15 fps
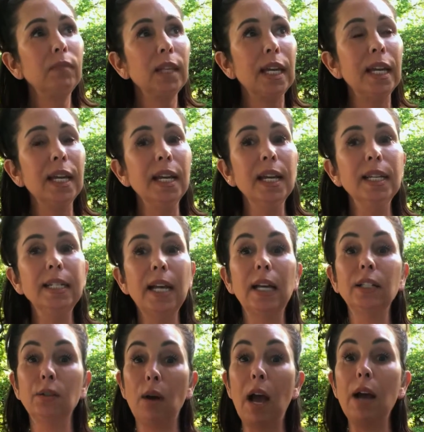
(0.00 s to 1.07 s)
And
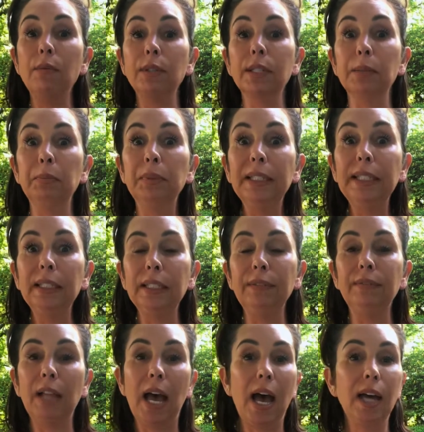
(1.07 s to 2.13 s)
so I was completely
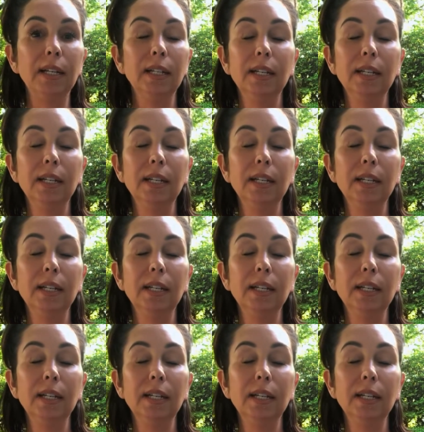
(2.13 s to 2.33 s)
flat,